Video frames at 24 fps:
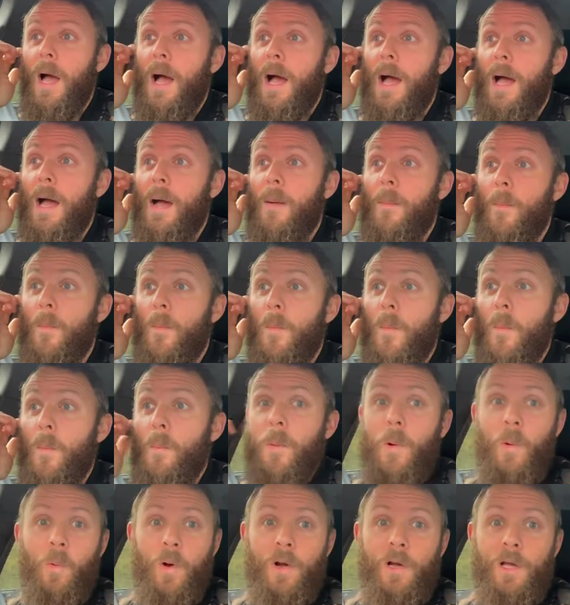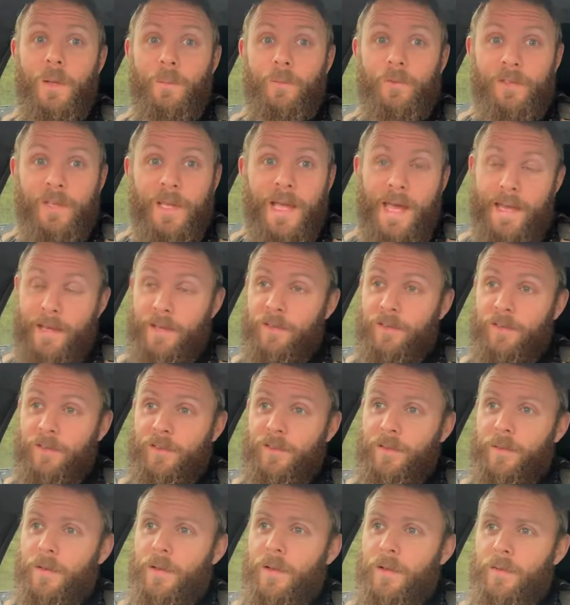But what comes
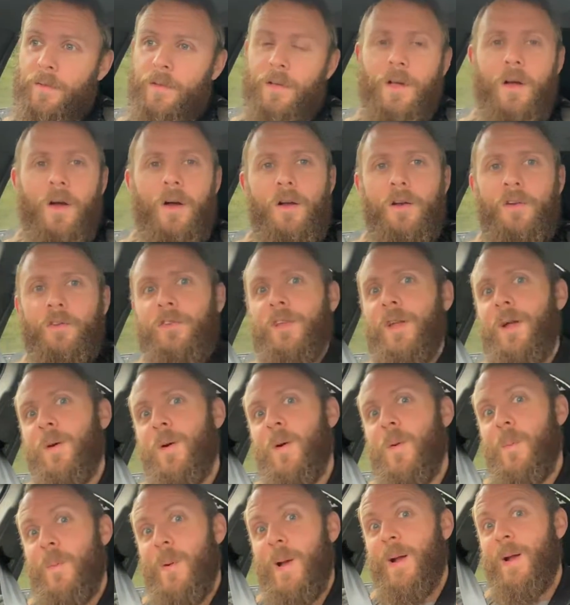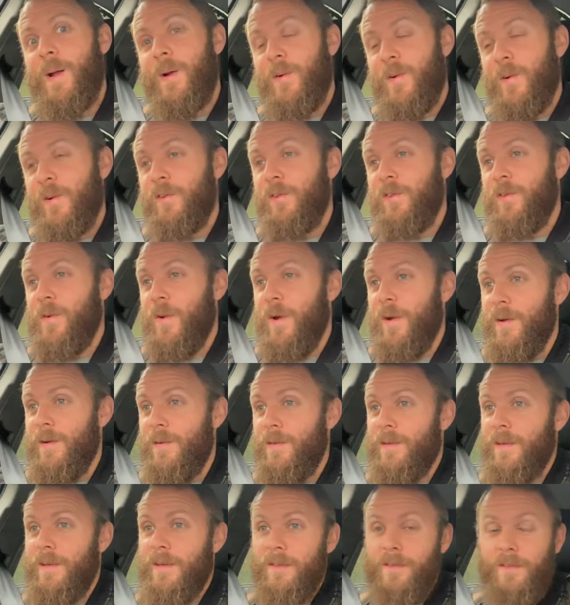next? The car has now gone back across the
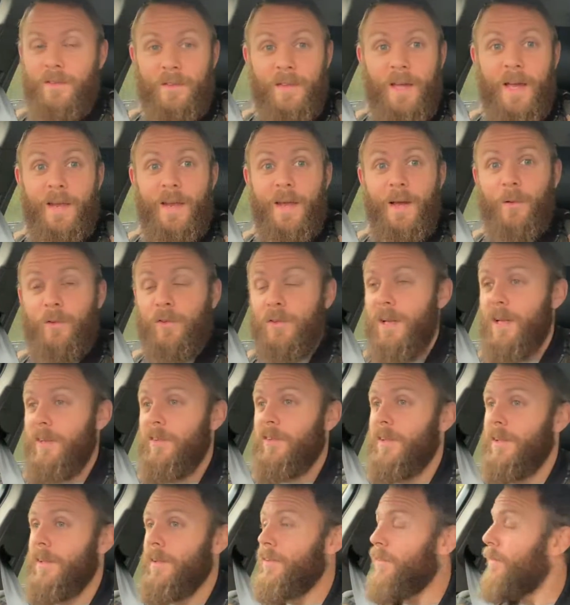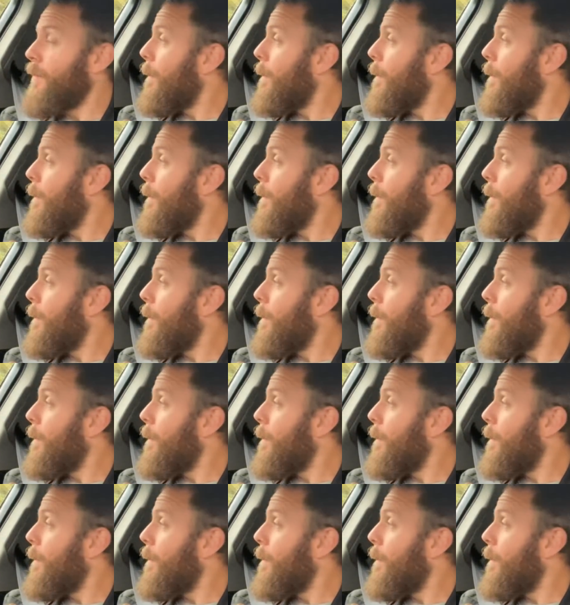road to Dan Howells Classics,